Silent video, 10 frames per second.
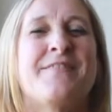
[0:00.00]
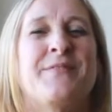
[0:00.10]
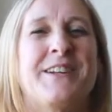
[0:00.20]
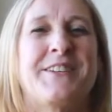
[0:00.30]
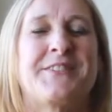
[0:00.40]
I'm
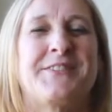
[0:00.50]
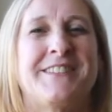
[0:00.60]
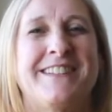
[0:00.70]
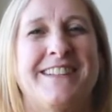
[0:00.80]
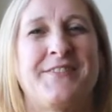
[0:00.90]

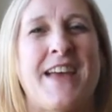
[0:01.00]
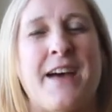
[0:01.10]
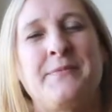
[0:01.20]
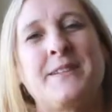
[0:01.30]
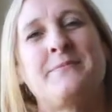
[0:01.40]
wonderful. I'm
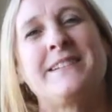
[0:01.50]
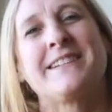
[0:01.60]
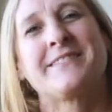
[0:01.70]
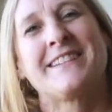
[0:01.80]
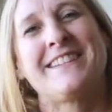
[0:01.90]
happy to be
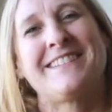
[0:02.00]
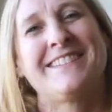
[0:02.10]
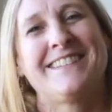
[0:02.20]
here with you.